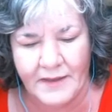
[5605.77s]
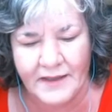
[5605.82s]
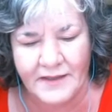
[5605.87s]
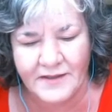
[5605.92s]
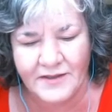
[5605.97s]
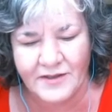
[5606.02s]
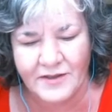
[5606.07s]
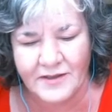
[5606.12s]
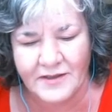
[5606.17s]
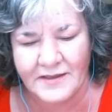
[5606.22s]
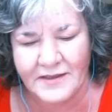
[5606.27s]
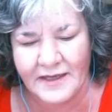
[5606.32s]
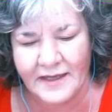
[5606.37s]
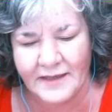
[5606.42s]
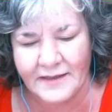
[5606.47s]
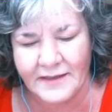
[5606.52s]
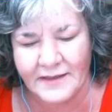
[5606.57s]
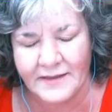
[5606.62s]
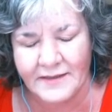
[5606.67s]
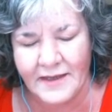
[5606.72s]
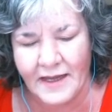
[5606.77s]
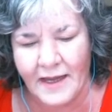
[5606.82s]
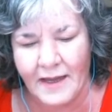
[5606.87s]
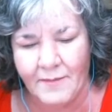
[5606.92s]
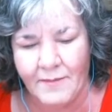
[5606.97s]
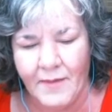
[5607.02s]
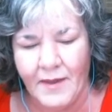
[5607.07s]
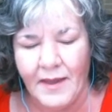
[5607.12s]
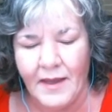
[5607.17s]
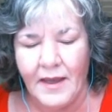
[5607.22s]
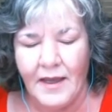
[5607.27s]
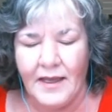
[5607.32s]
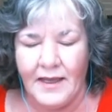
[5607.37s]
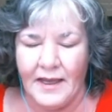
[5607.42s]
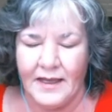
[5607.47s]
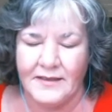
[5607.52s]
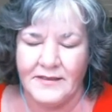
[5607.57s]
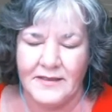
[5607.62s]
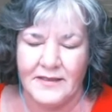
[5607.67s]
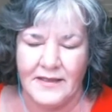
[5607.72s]
Eastern Standard Time,
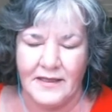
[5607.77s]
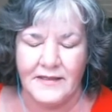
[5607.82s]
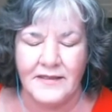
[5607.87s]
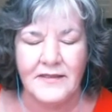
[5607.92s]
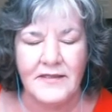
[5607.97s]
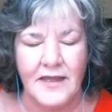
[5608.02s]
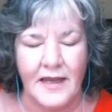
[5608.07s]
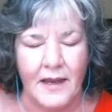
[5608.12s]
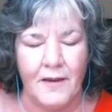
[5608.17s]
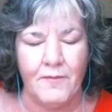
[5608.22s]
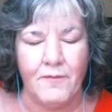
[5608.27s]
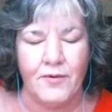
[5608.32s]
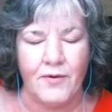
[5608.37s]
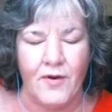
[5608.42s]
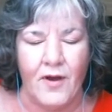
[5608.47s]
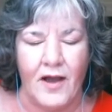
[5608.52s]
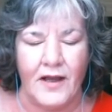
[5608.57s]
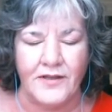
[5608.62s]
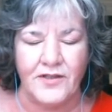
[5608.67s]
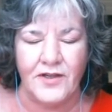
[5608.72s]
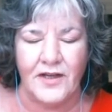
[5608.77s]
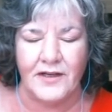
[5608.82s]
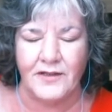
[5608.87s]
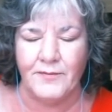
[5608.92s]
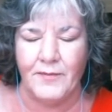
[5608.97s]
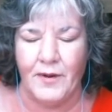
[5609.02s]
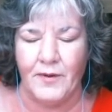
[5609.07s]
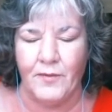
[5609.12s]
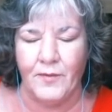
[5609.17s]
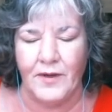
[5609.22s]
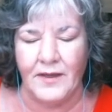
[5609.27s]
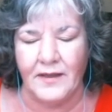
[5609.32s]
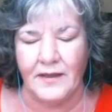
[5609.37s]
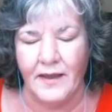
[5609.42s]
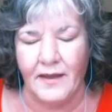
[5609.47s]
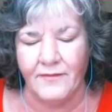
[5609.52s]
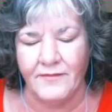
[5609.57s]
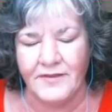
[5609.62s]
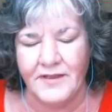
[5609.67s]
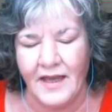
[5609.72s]
it's the same project, but we'd
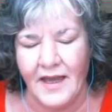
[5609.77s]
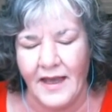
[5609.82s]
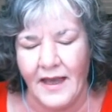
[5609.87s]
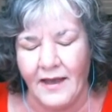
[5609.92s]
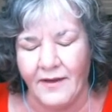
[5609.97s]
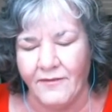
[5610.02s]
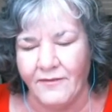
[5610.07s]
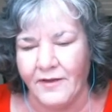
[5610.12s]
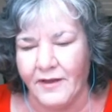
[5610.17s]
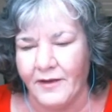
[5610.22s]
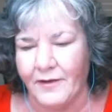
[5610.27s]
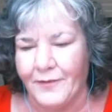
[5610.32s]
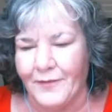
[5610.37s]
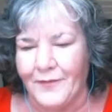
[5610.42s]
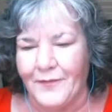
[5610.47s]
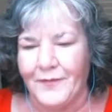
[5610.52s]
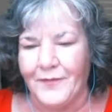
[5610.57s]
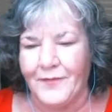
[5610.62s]
love to have you.